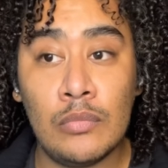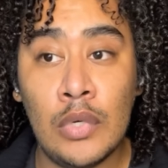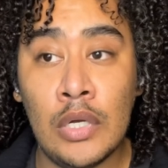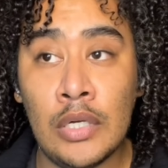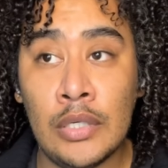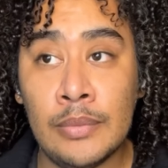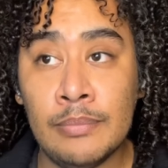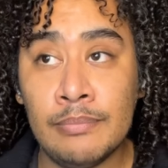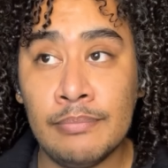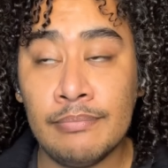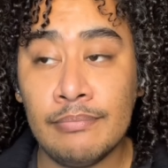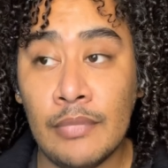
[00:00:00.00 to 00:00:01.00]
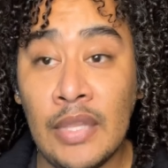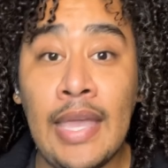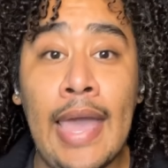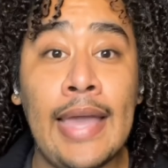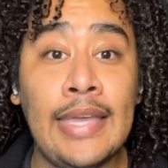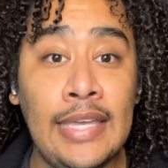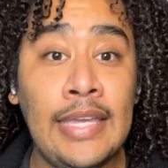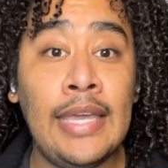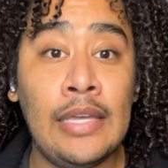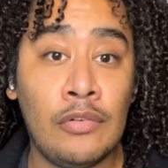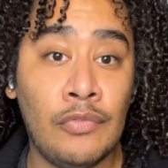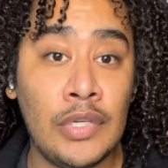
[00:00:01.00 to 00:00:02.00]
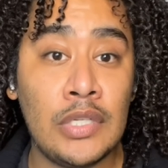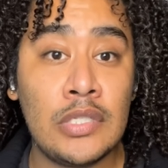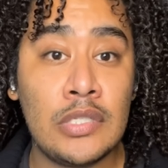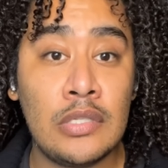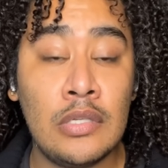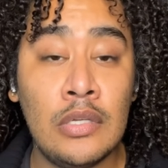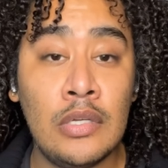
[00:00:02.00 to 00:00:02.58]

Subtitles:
um, khaki canvas